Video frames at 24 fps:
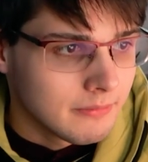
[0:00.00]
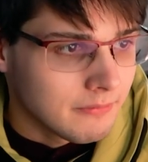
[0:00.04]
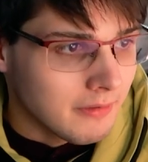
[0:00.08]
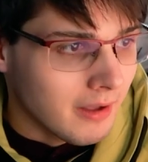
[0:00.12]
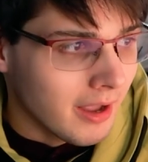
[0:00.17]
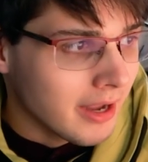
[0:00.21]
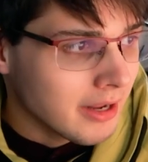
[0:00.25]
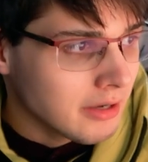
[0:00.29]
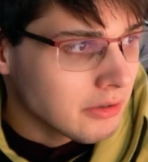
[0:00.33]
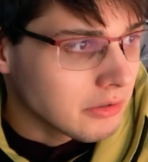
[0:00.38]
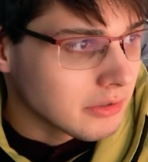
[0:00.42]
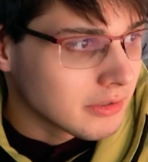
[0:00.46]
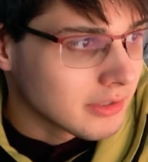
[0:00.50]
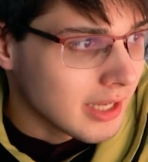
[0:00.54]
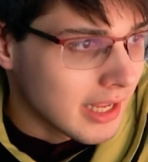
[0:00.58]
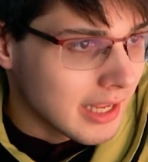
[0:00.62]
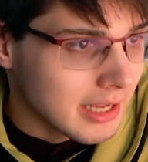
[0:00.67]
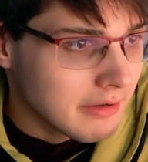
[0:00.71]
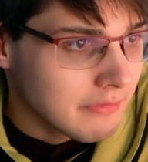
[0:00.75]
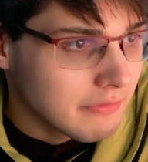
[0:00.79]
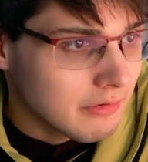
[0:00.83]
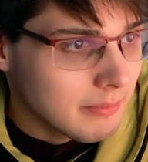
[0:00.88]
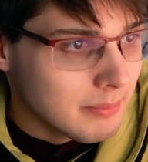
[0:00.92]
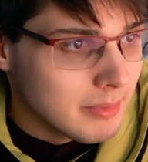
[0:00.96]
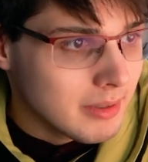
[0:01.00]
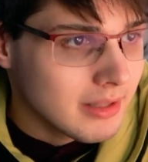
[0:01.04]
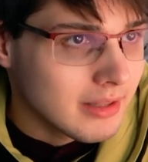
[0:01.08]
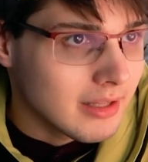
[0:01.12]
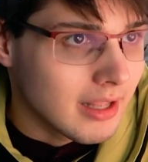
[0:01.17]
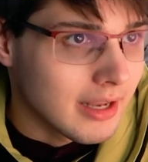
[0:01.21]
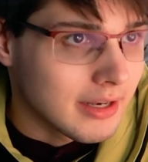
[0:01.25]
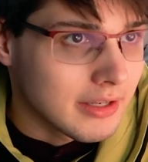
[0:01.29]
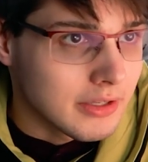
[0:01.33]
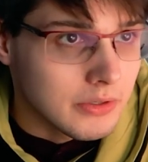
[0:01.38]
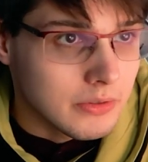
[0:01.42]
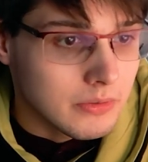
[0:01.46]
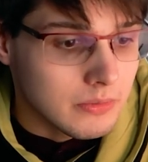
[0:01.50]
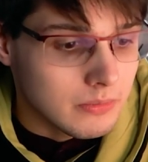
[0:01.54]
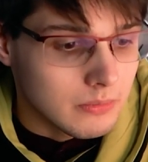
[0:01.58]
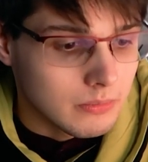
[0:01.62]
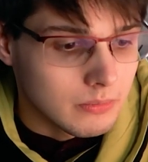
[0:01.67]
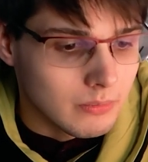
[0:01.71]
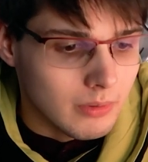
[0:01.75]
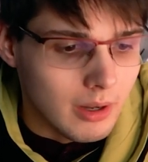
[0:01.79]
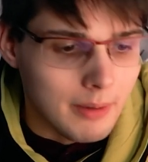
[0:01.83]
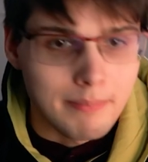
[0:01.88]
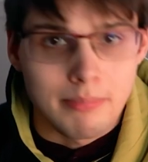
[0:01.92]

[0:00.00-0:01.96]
find or take from it and you